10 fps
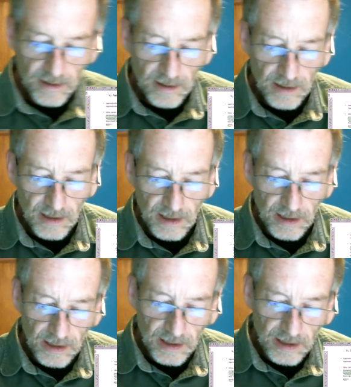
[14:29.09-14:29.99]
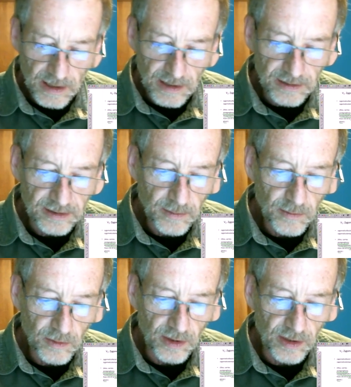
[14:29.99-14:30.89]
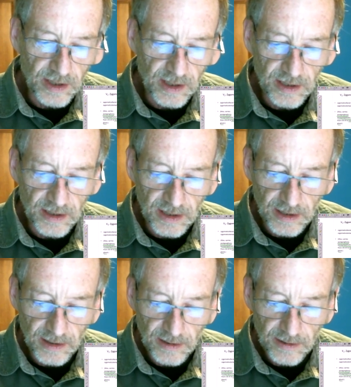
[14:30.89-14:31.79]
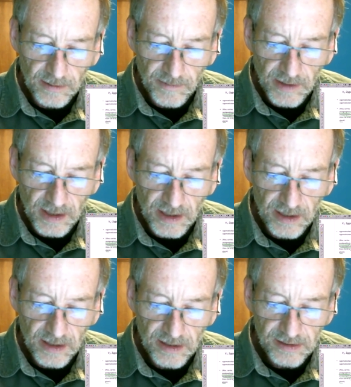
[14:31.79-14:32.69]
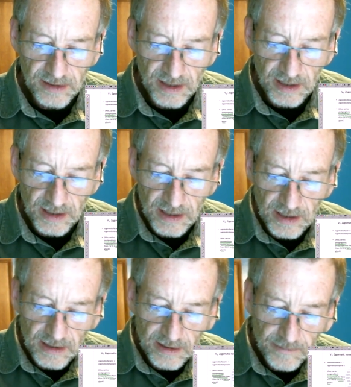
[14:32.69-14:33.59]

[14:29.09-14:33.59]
And somewhere in here is a